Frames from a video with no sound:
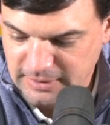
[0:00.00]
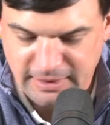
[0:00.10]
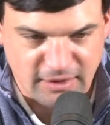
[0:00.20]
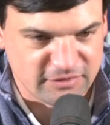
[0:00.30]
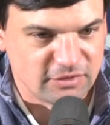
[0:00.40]

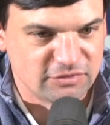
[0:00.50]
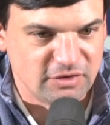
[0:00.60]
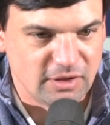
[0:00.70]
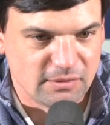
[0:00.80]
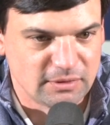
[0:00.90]
And also should
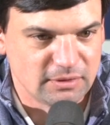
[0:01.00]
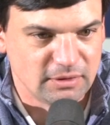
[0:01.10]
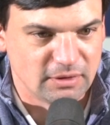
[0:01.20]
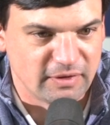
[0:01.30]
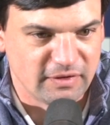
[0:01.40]
note that,
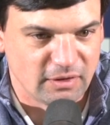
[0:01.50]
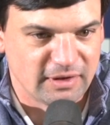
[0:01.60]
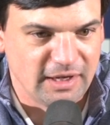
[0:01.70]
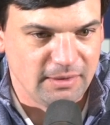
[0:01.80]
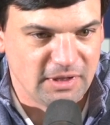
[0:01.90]
you know, I think our
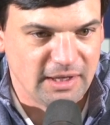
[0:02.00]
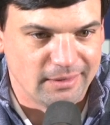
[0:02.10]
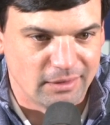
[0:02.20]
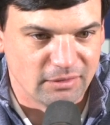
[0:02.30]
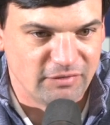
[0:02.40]
game day
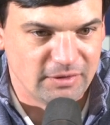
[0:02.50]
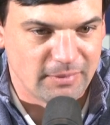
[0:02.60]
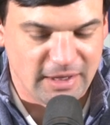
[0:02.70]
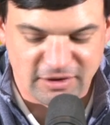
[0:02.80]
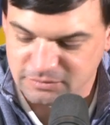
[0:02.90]
and our event
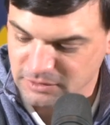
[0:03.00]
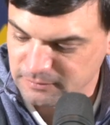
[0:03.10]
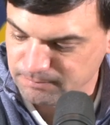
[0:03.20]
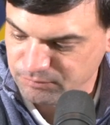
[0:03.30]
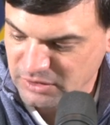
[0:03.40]
management
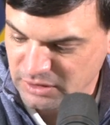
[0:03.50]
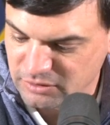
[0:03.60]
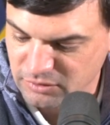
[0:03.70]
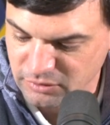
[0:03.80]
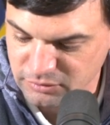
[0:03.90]

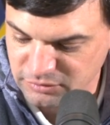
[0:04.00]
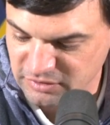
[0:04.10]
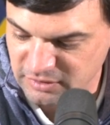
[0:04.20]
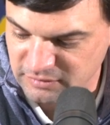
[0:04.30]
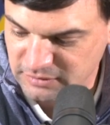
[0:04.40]
crews
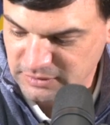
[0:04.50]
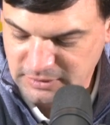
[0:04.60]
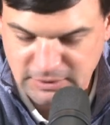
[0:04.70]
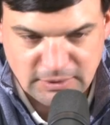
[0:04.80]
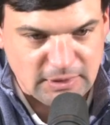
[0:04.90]

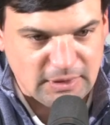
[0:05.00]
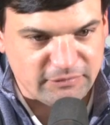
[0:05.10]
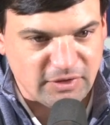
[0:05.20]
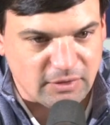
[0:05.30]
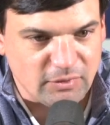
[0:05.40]

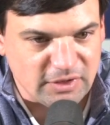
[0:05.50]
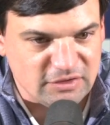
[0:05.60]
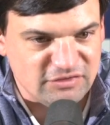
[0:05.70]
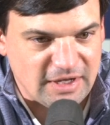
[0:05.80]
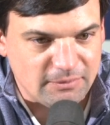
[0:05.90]
have done a really
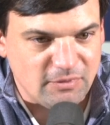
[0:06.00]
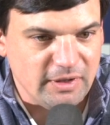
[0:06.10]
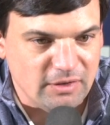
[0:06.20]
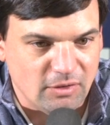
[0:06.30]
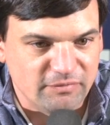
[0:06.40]
good job
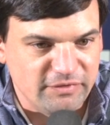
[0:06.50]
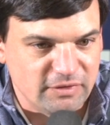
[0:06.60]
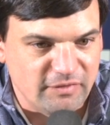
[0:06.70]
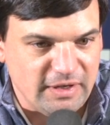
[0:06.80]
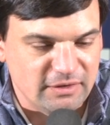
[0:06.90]
creating home field
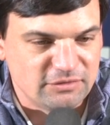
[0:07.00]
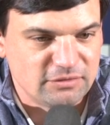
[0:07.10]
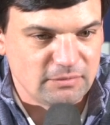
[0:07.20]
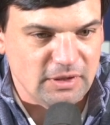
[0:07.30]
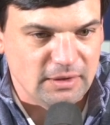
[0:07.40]

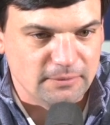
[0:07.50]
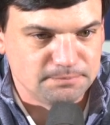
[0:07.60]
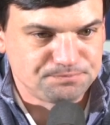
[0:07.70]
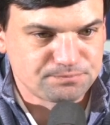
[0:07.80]
advantage and